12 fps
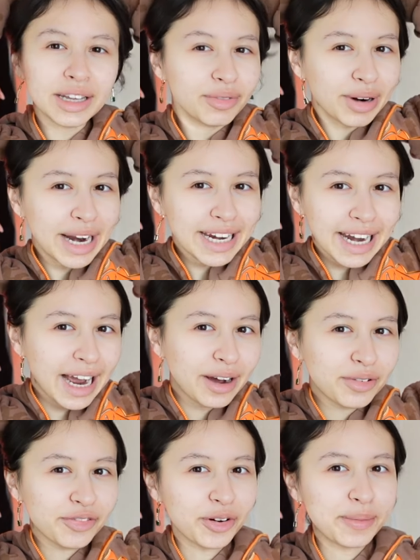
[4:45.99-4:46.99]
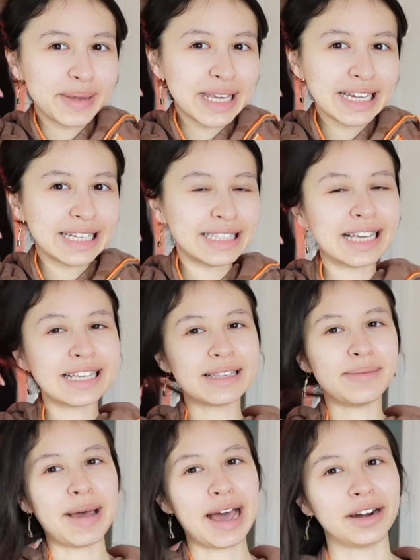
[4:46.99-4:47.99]
and right now for me it
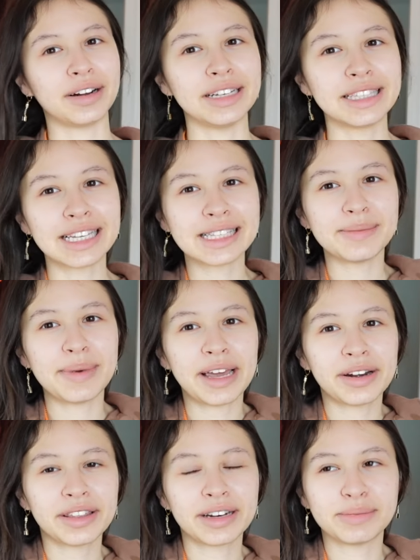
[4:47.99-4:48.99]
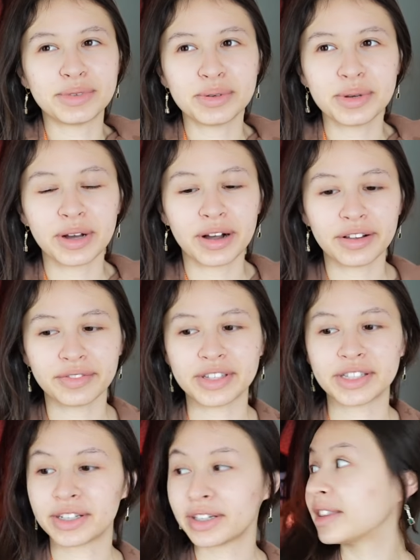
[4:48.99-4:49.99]
doesn't matter it doesn't matter that i'm doing all
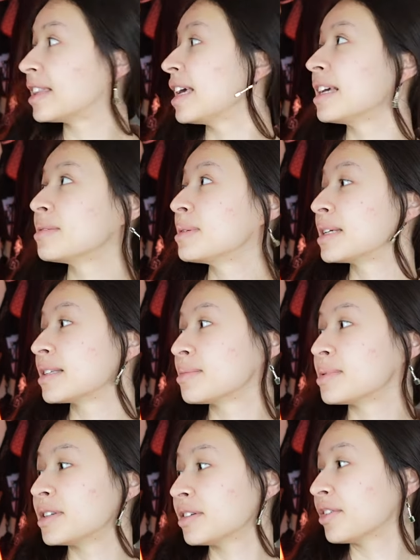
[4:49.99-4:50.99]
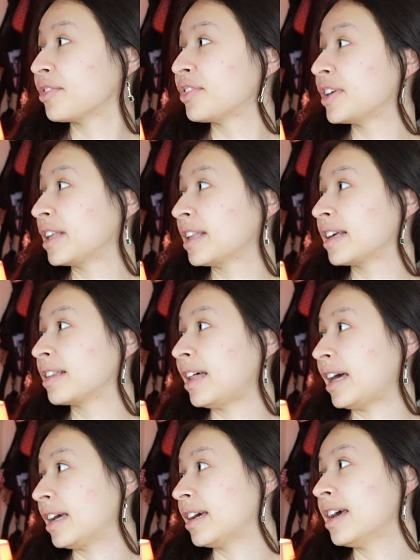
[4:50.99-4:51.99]
these good things because i'm still feeling
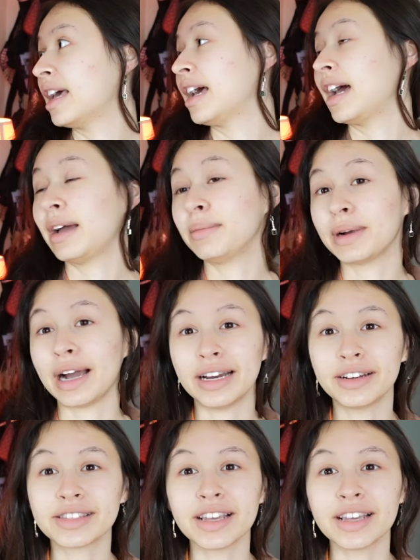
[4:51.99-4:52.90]
like i'm kind of